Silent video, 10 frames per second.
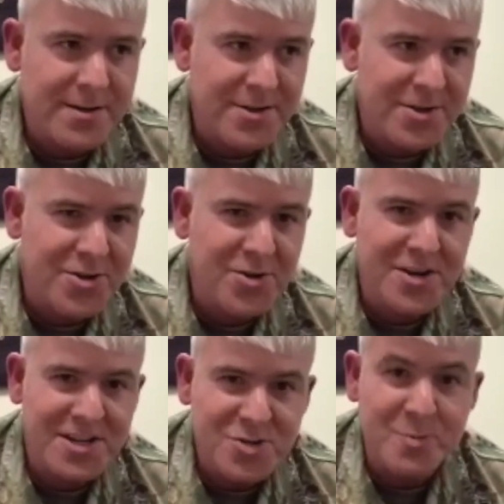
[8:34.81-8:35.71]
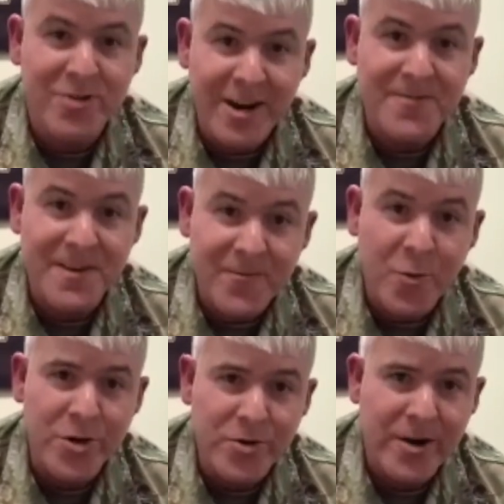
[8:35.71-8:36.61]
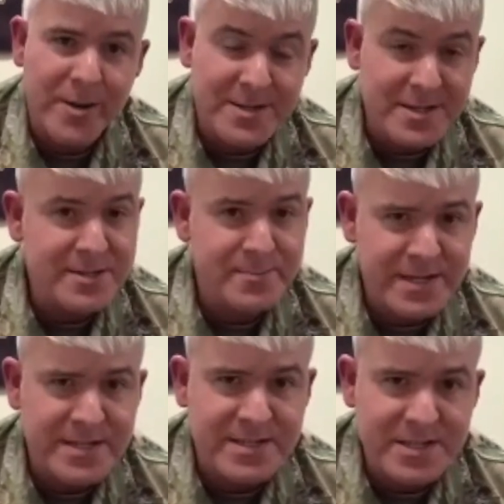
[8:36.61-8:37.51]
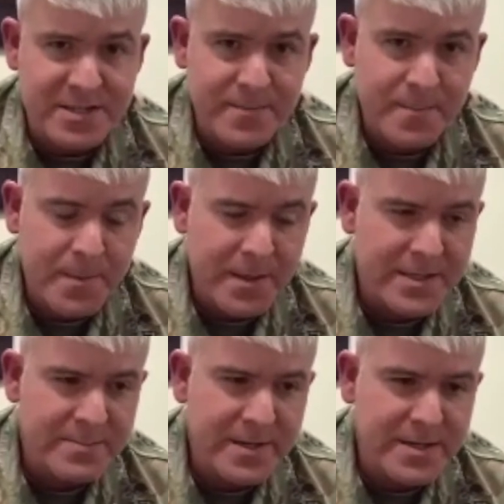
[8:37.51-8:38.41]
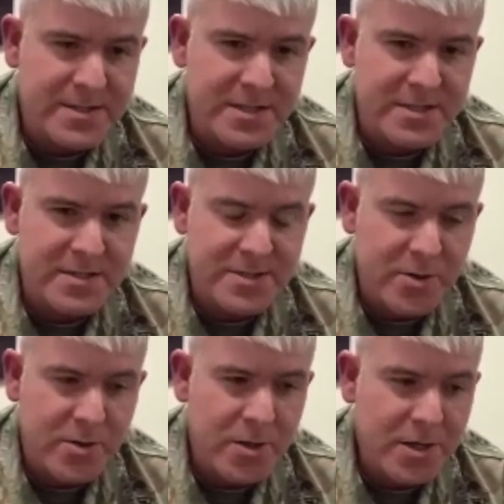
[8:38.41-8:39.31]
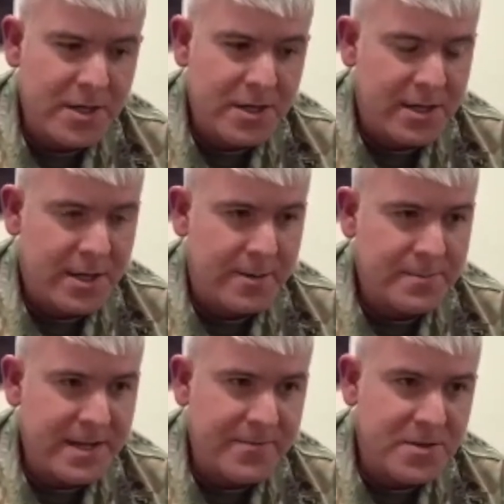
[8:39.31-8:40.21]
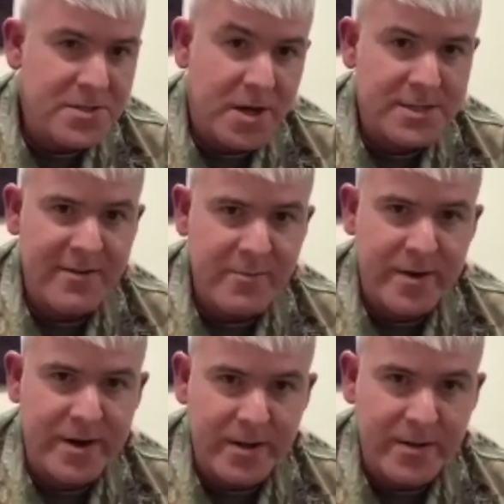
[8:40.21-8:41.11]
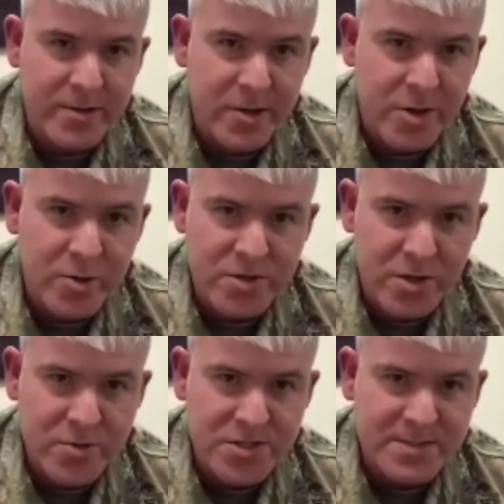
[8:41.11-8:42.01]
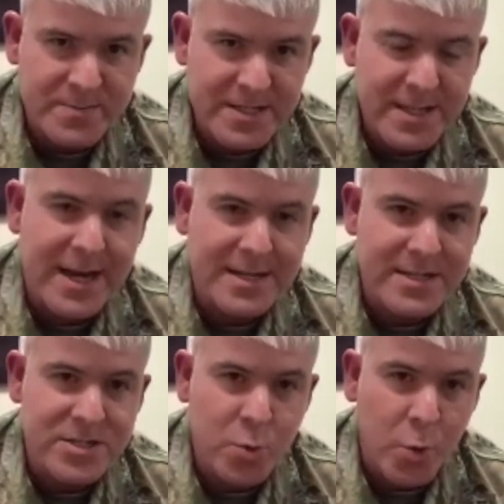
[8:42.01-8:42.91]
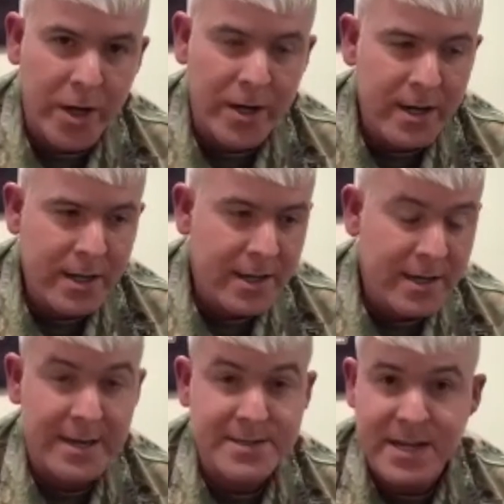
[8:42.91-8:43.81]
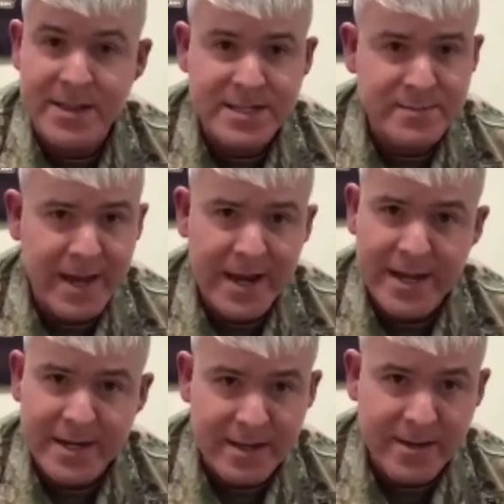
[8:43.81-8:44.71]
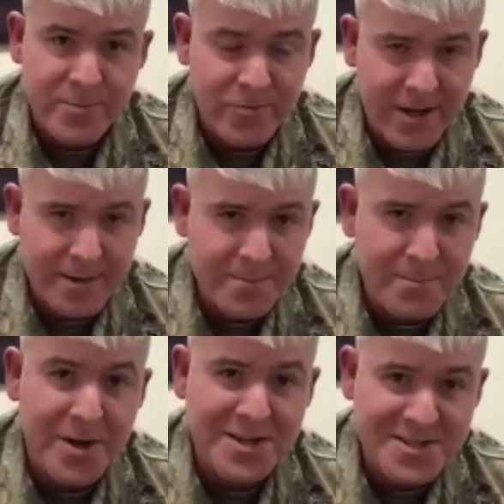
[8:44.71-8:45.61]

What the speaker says: you're it's going to be a right fit for you, right? Because it's a big decision. It's a big decision. So definitely talk to everybody. Don't just be locked into one. Not saying that's a bad idea, right? But